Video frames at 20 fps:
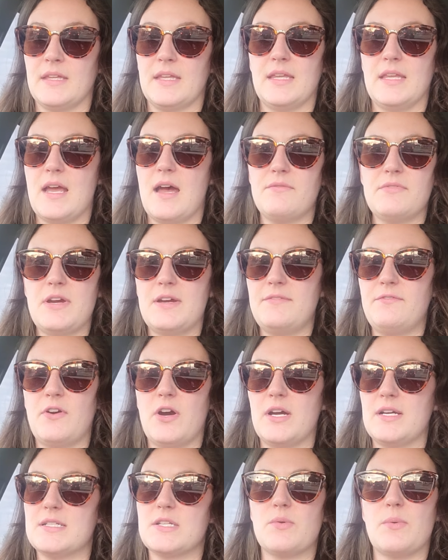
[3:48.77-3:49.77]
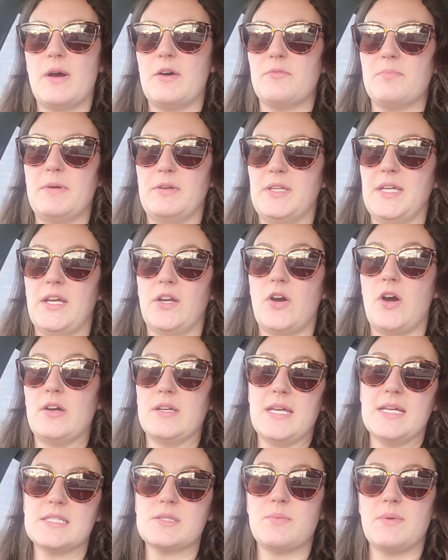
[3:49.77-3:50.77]
Not very far into wealth building at all.
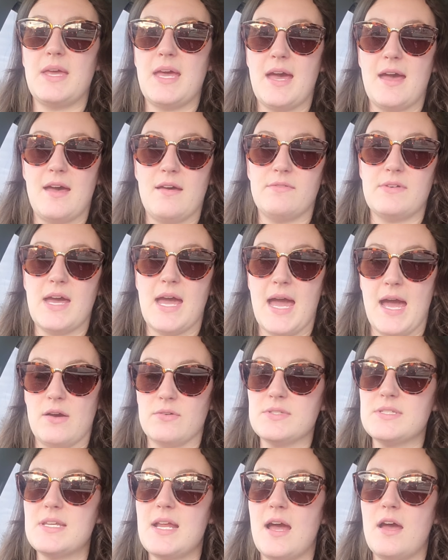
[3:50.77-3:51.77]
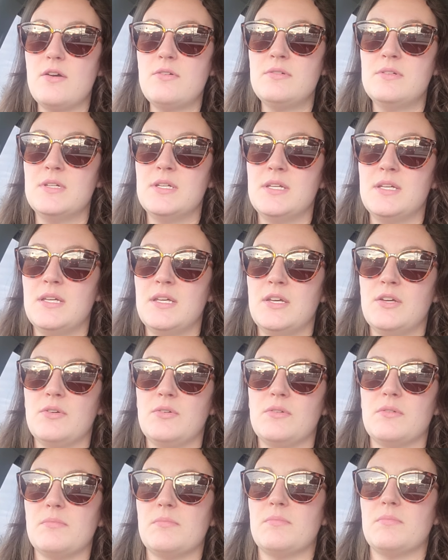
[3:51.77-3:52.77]
Yes, we have a house now,
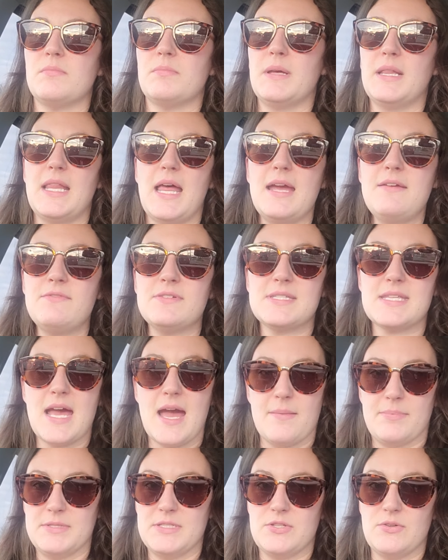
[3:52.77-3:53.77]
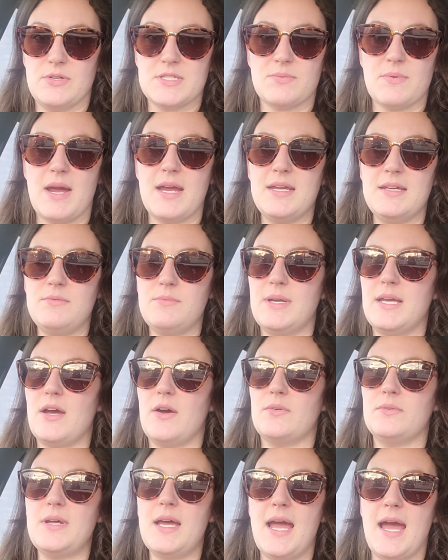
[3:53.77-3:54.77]
but life has happened to us, right? We
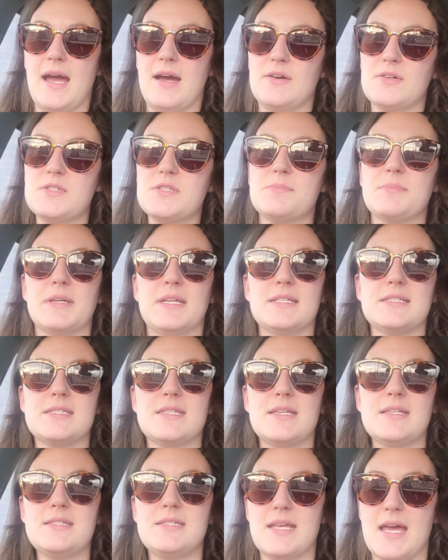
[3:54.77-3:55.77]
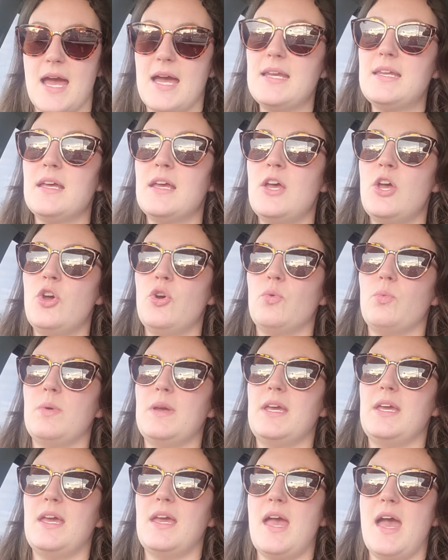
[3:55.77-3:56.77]
own a house, but it's in debt.
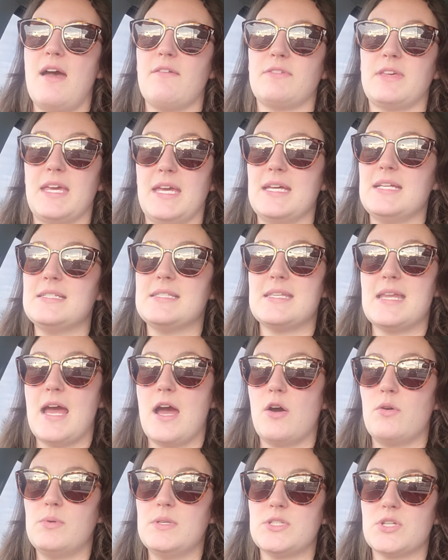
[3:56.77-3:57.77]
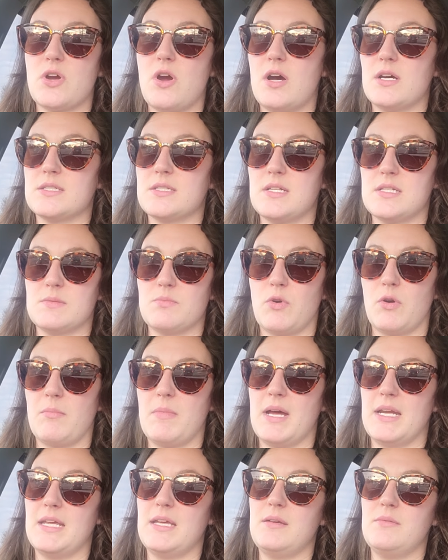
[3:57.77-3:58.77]
We have kids now, which cost us more
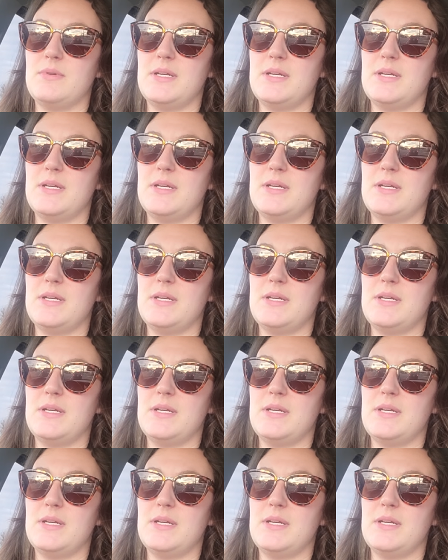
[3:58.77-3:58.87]
money.